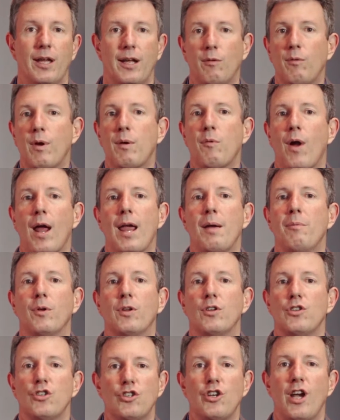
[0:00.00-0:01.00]
later, we were able
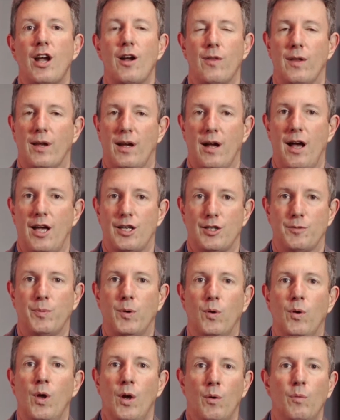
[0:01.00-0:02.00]
to share the
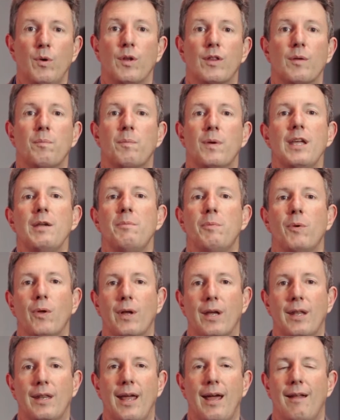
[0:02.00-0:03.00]
gospel with the people
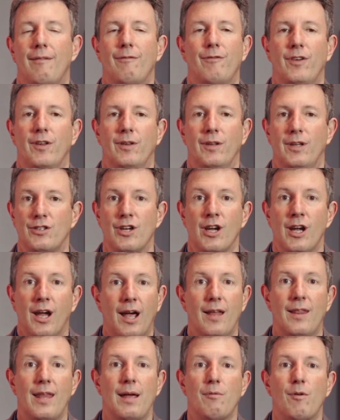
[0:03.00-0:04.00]
in that village,
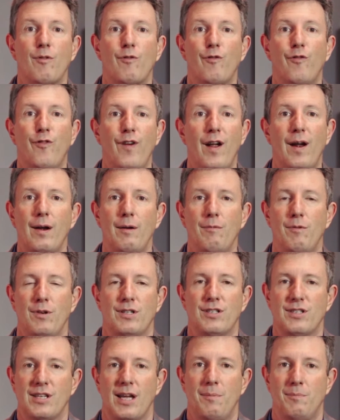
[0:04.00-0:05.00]
and they were very
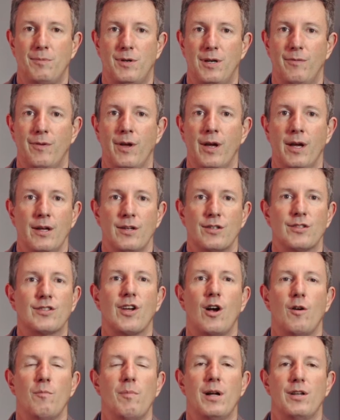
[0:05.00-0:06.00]
receptive.
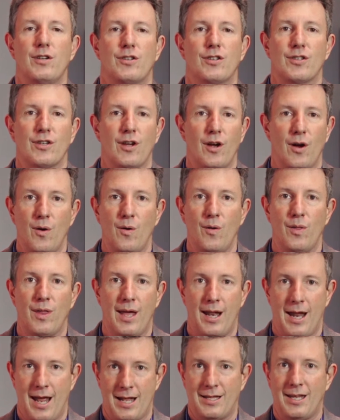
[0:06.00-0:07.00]
So much so
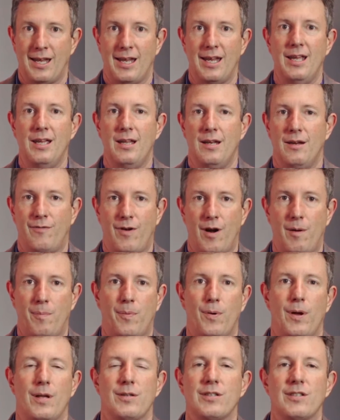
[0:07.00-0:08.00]
that at the end of our
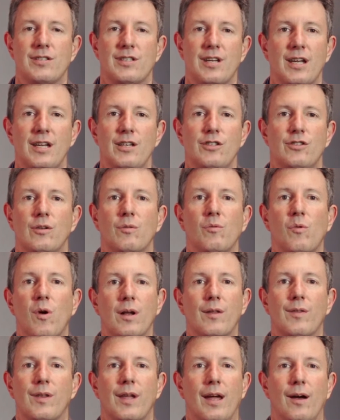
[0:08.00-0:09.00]
presentation,
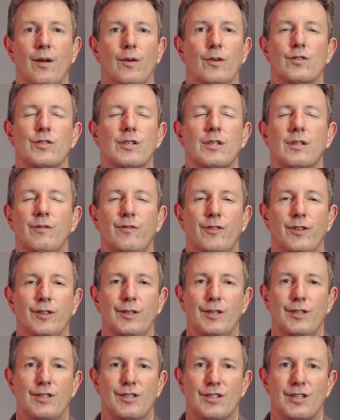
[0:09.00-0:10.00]
one of the elders in the
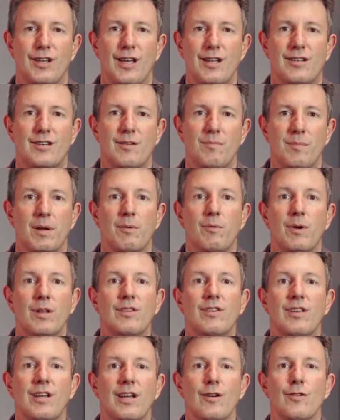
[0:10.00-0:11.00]
village said to me
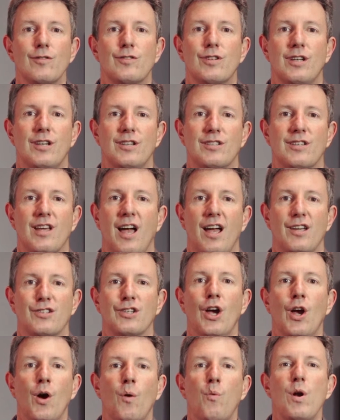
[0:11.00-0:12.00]
with tears in his eyes,
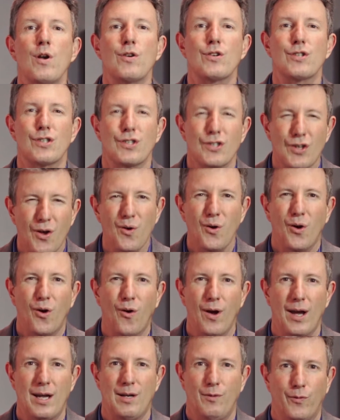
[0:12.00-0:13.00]
We're so
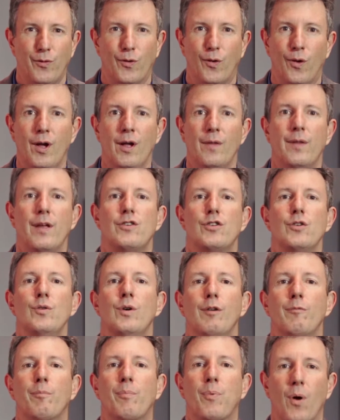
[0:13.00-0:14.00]
grateful that you
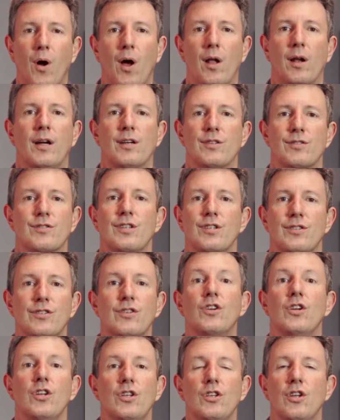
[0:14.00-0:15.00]
have brought us this
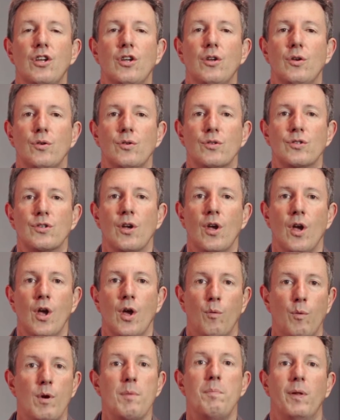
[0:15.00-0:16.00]
good news.
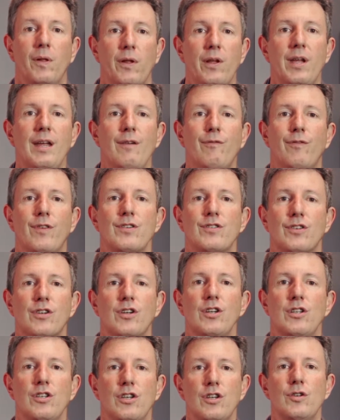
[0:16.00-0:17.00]
We believe this
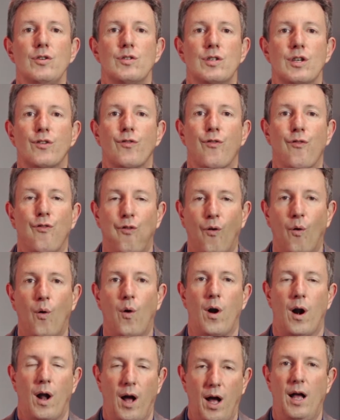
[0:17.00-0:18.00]
good news is
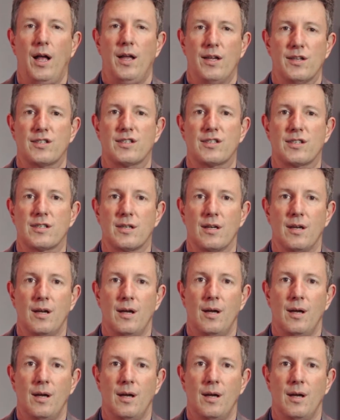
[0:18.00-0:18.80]
for us.